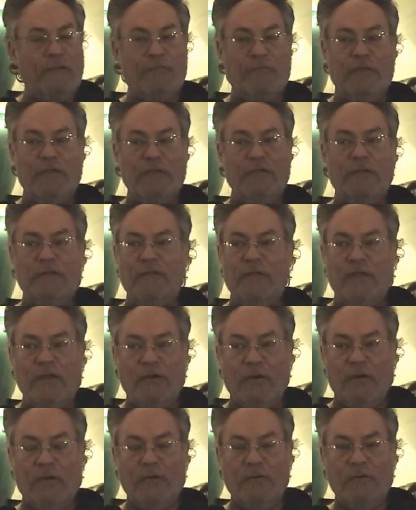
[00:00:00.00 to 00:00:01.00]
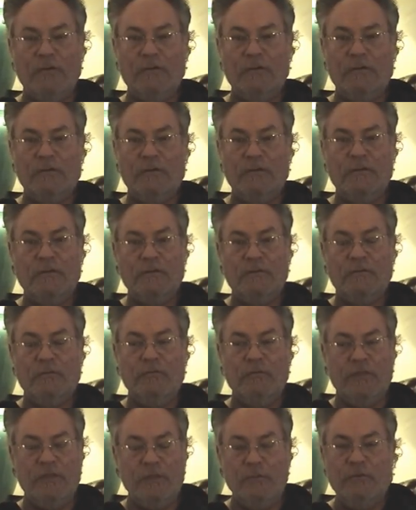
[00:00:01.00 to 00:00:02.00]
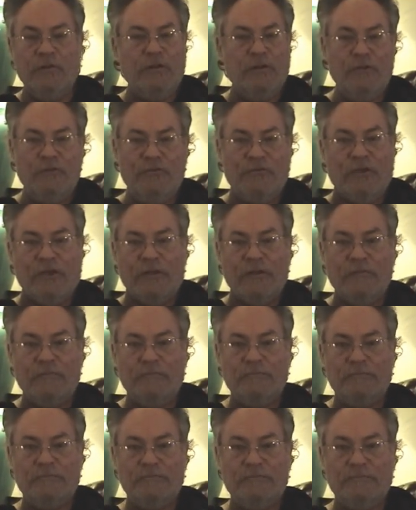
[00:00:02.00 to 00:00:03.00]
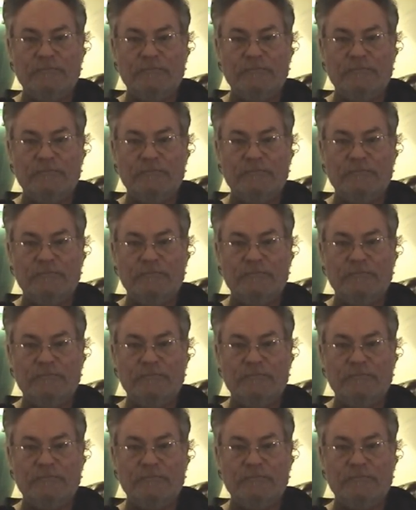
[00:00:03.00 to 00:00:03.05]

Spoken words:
Right then and there, he would lose it.